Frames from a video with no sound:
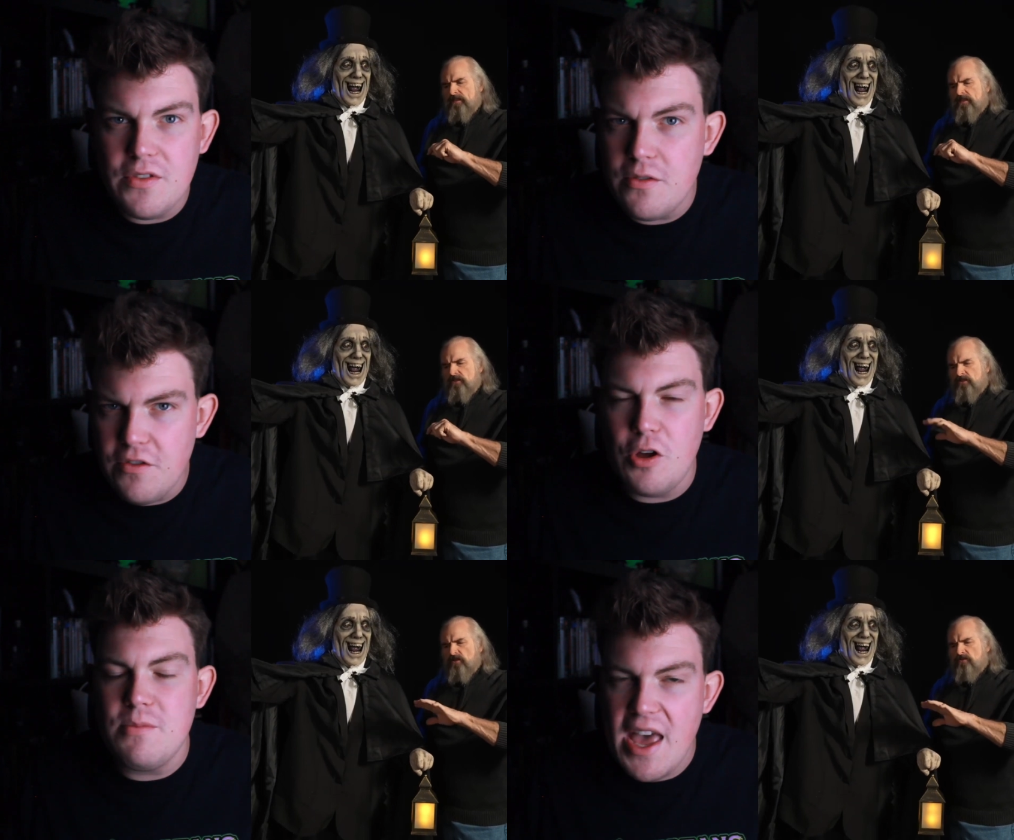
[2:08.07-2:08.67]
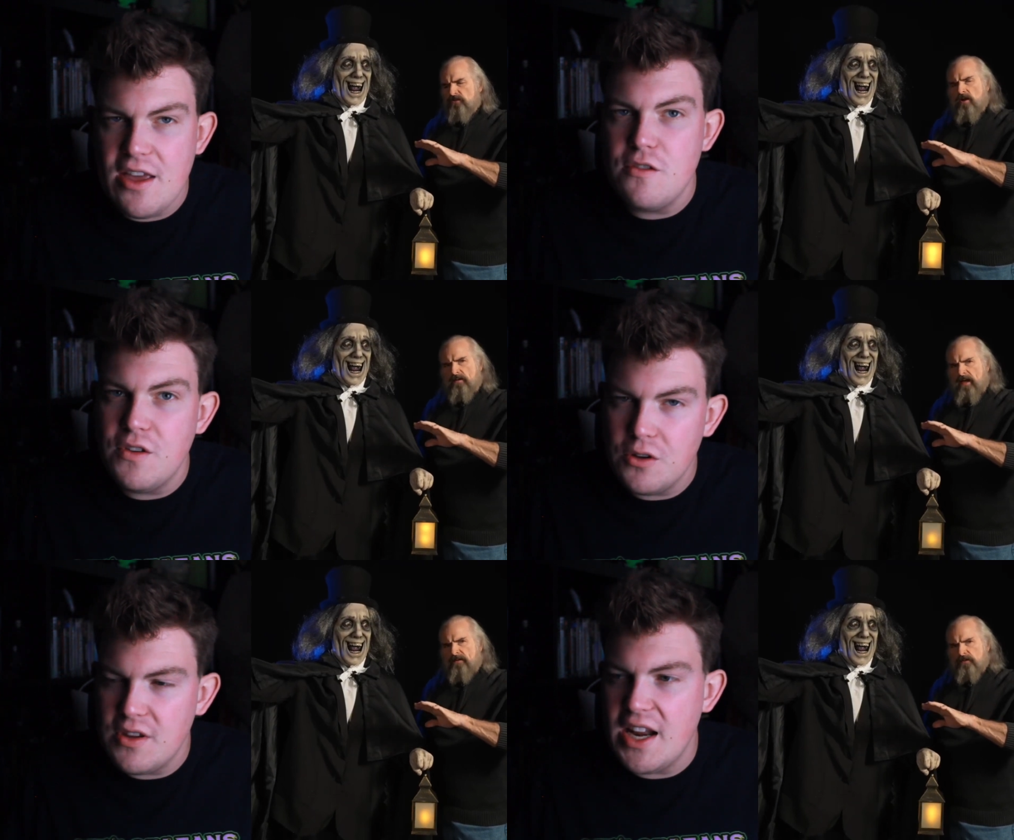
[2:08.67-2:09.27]
Speaker 1: the film. Yeah, you
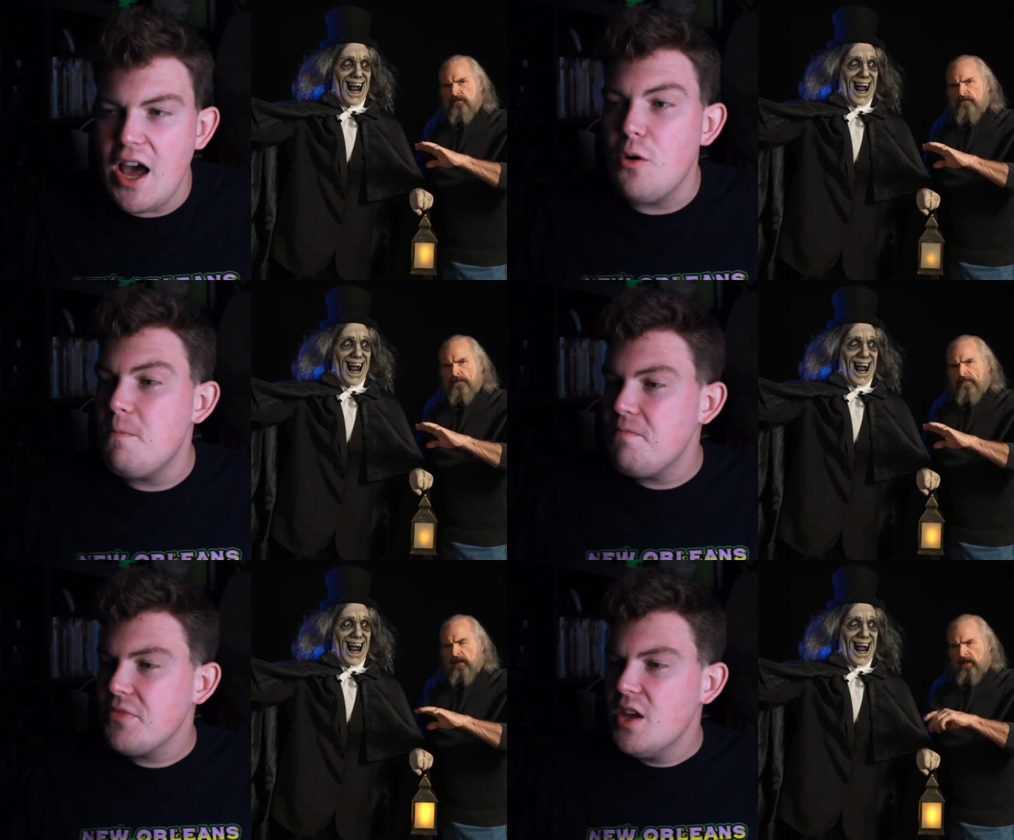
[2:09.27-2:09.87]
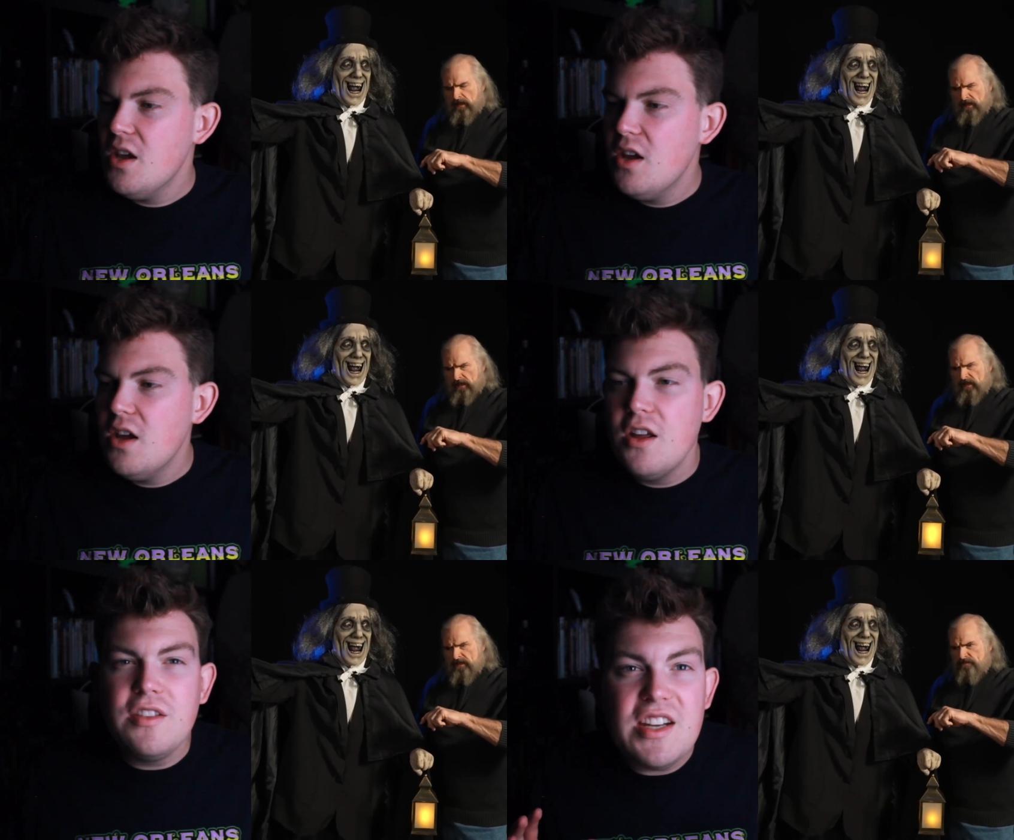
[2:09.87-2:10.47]
figured that out.
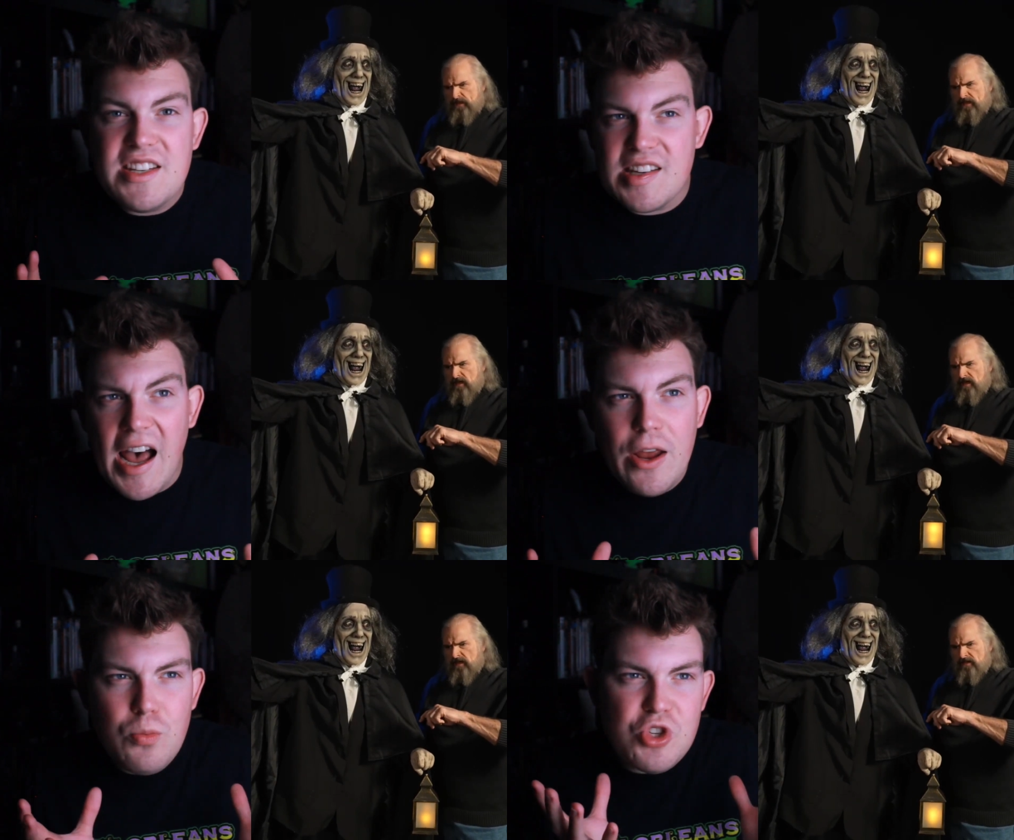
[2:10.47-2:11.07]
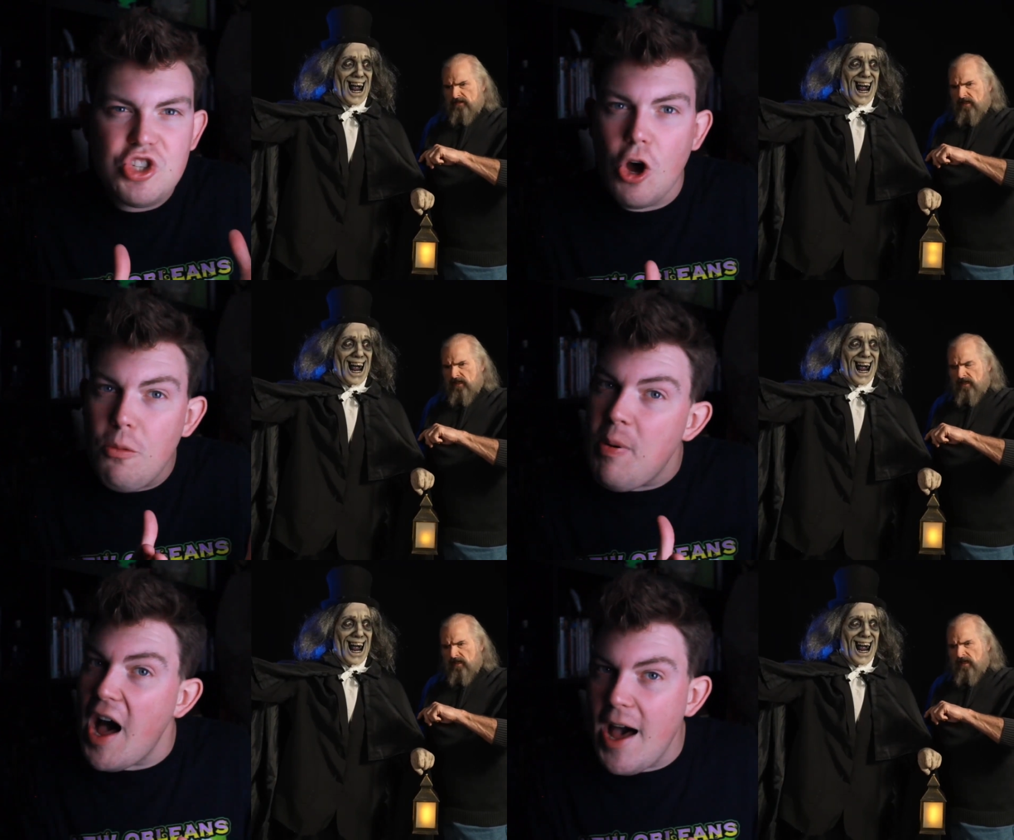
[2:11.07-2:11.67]
The design was so
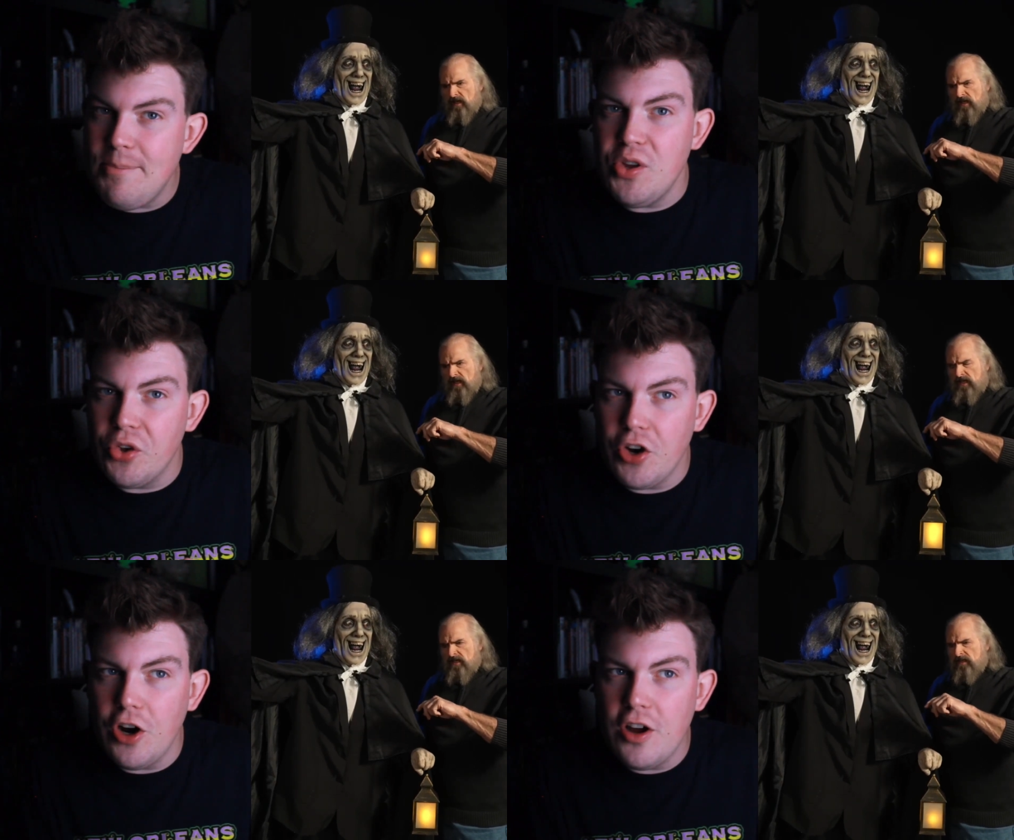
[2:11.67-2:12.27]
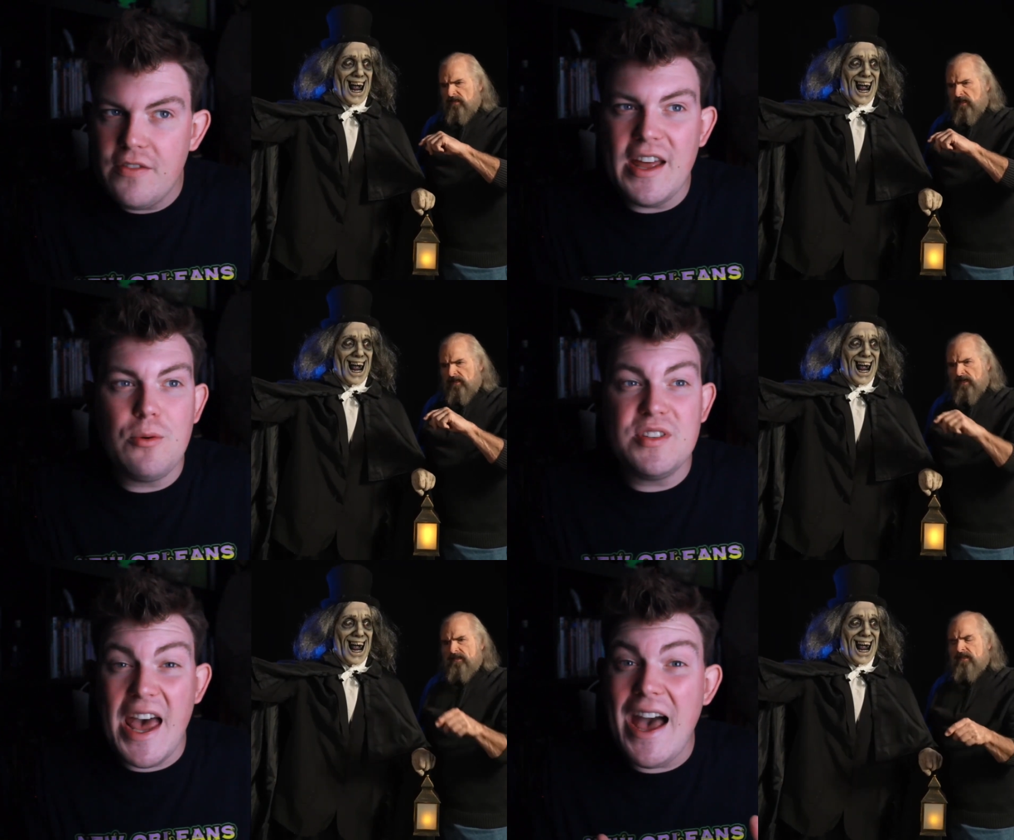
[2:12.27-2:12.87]
popular that it
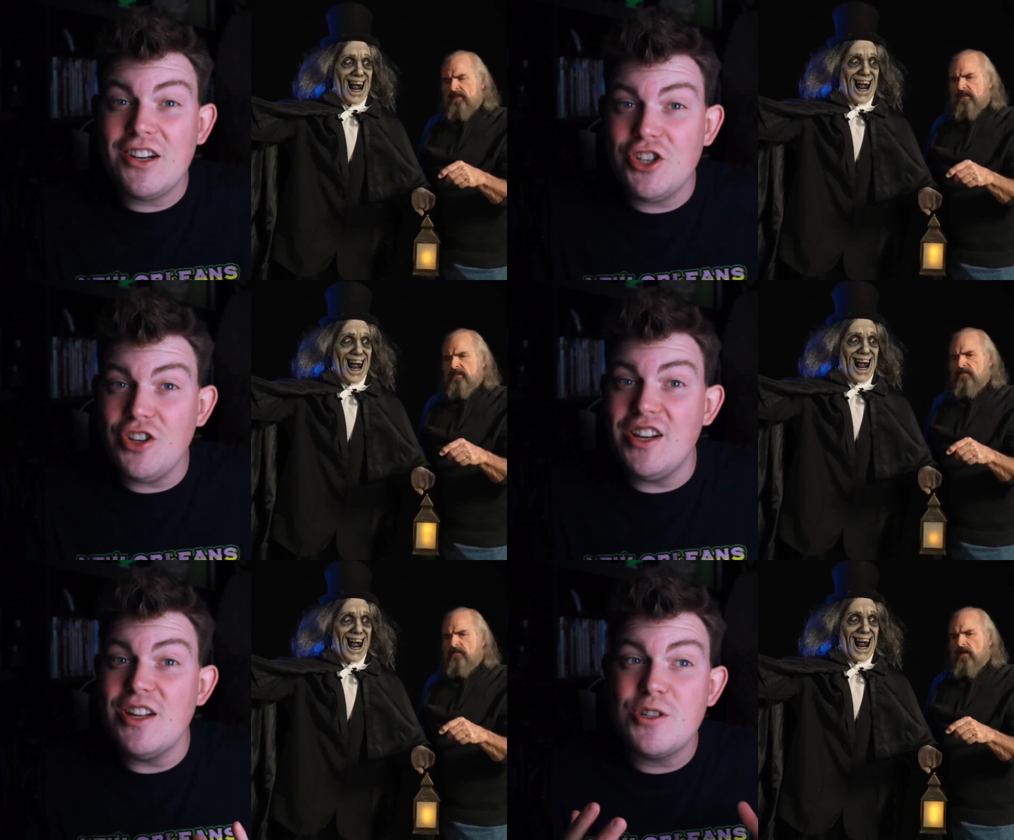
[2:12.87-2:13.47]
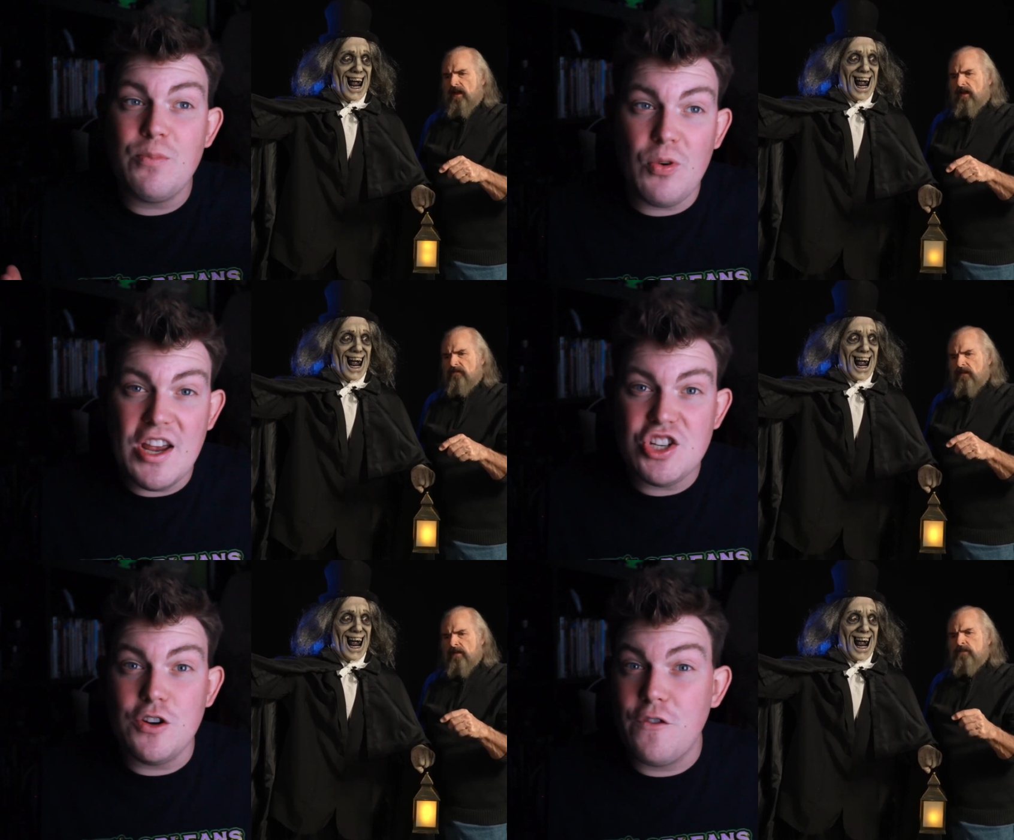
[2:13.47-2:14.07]
was actually an
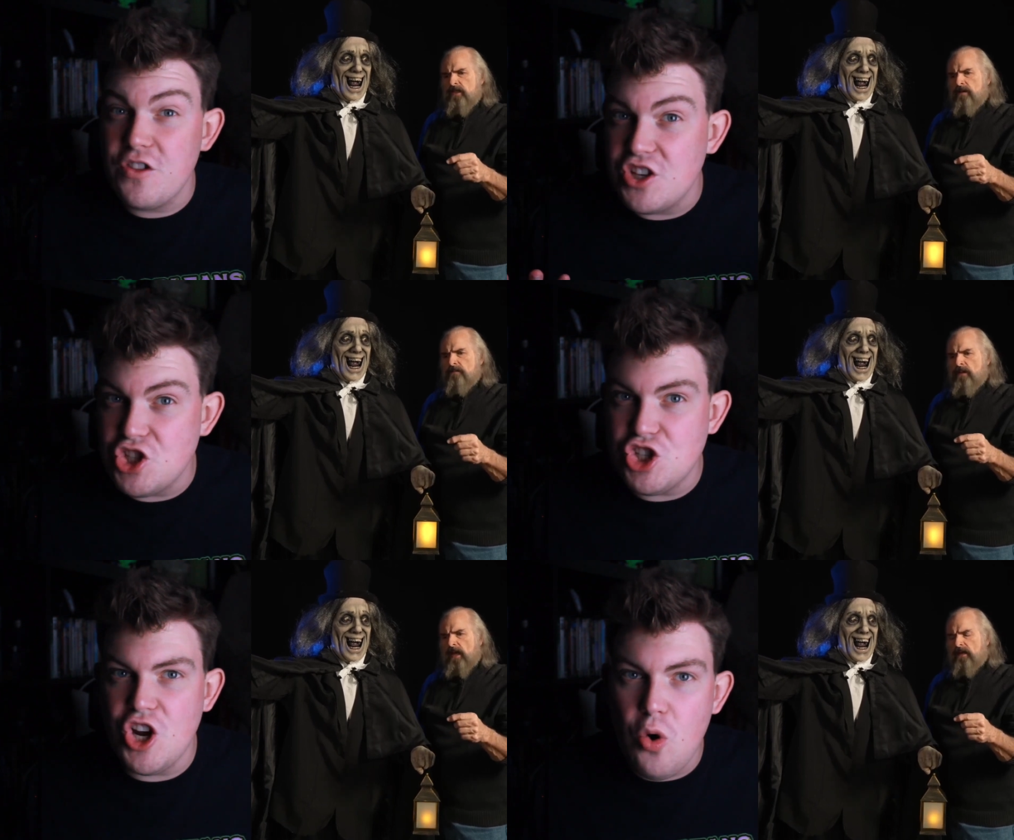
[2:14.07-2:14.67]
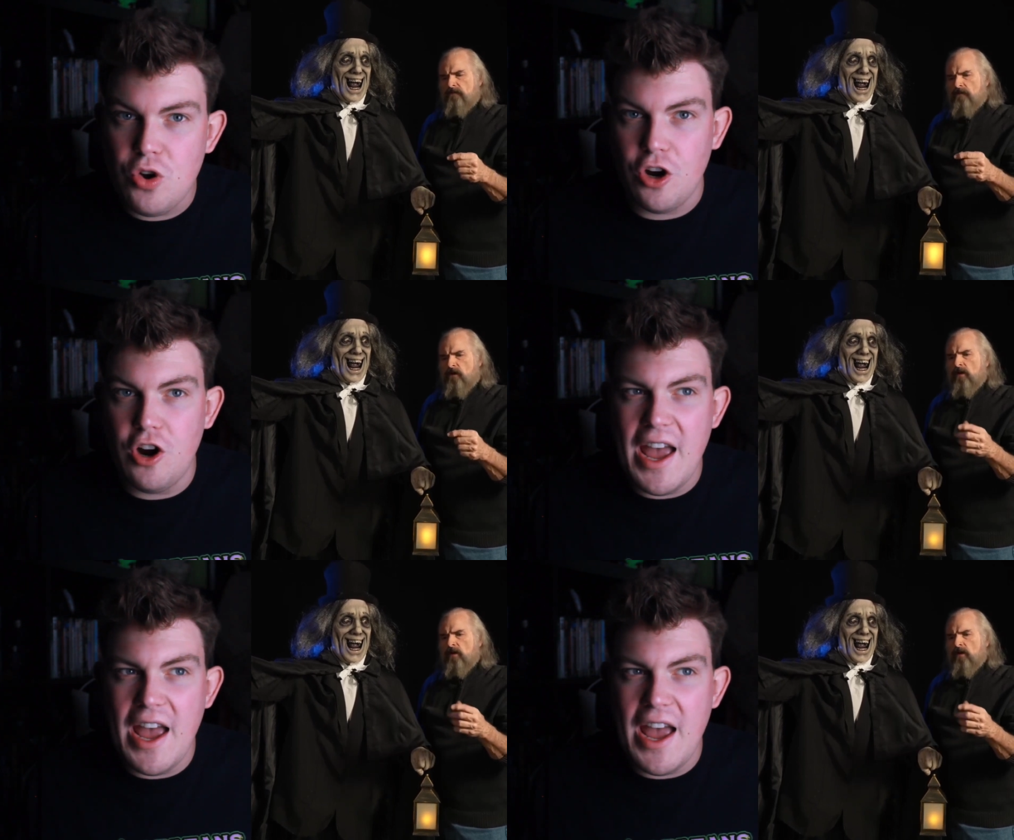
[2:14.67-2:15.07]
inspiration for the Joker,